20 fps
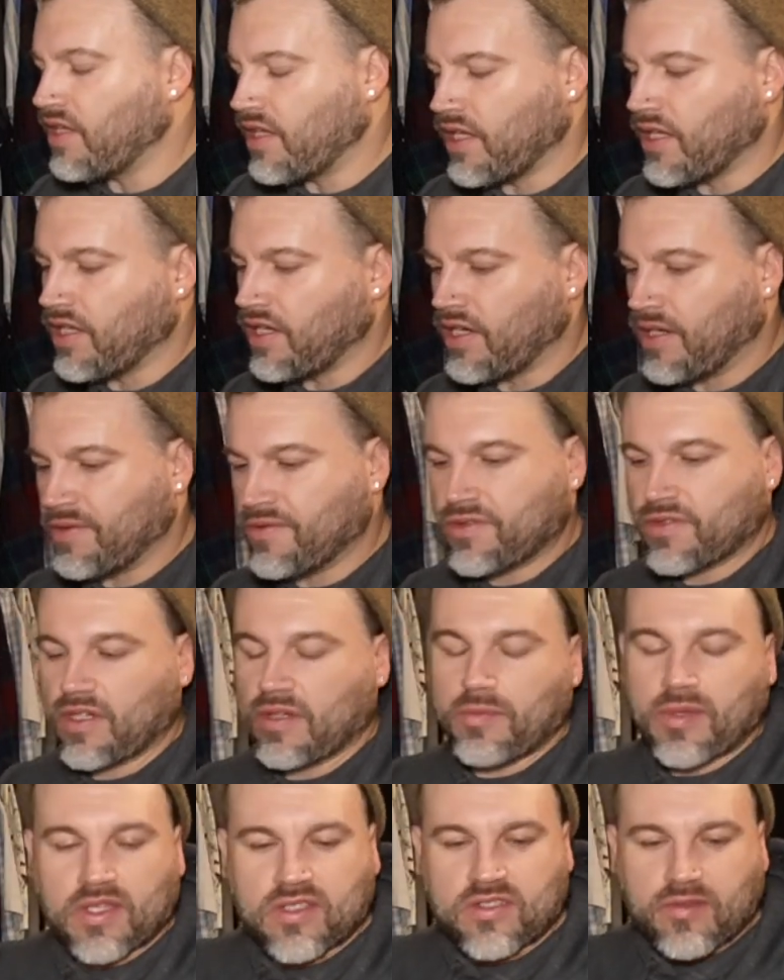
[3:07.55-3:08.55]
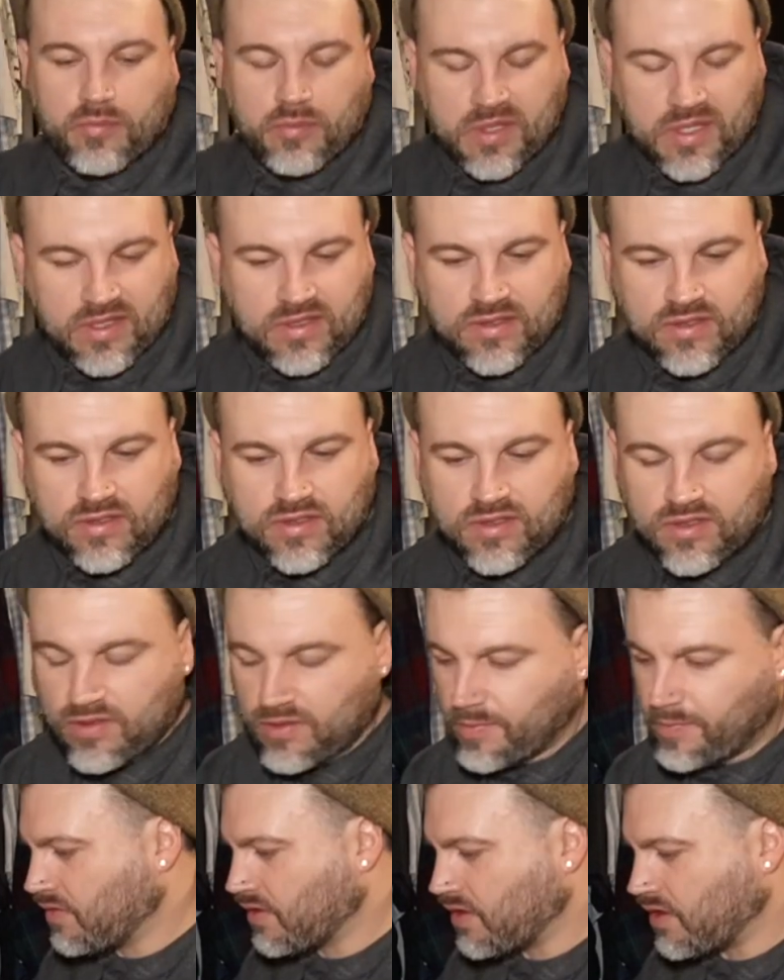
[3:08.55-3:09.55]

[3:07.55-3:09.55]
And I was gonna make some beats,